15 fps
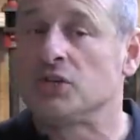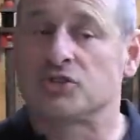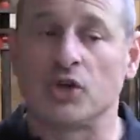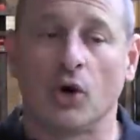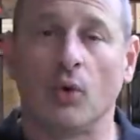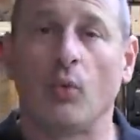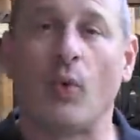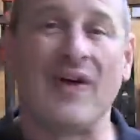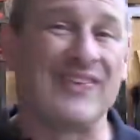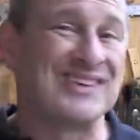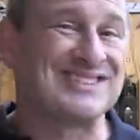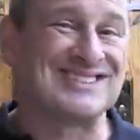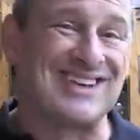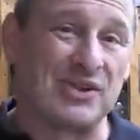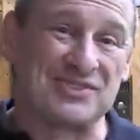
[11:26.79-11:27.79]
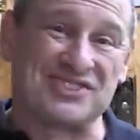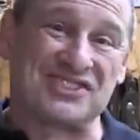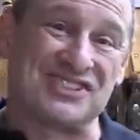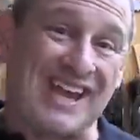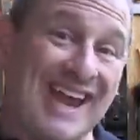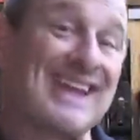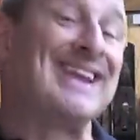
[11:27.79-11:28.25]
So while this is
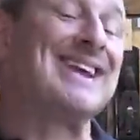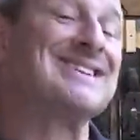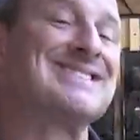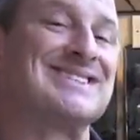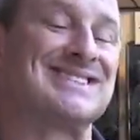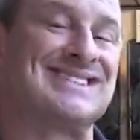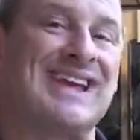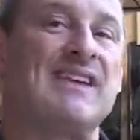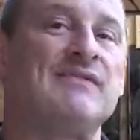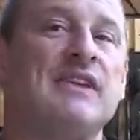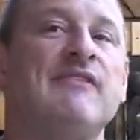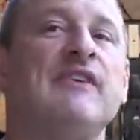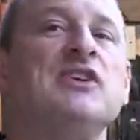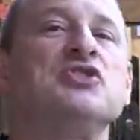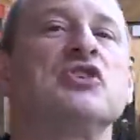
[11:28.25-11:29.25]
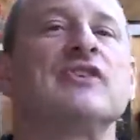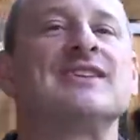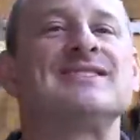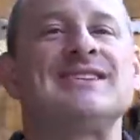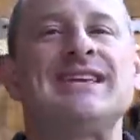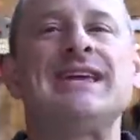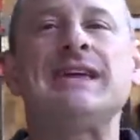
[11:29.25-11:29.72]
outstanding as a safety feature, the
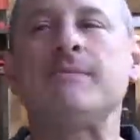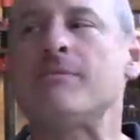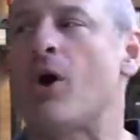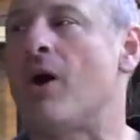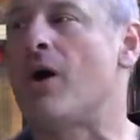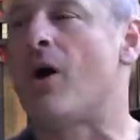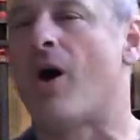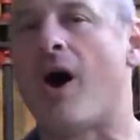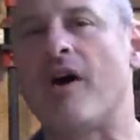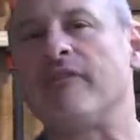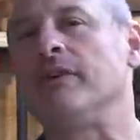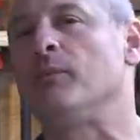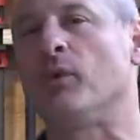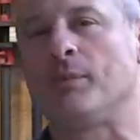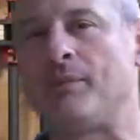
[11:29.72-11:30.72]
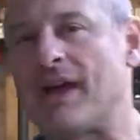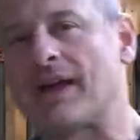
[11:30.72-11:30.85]
team often would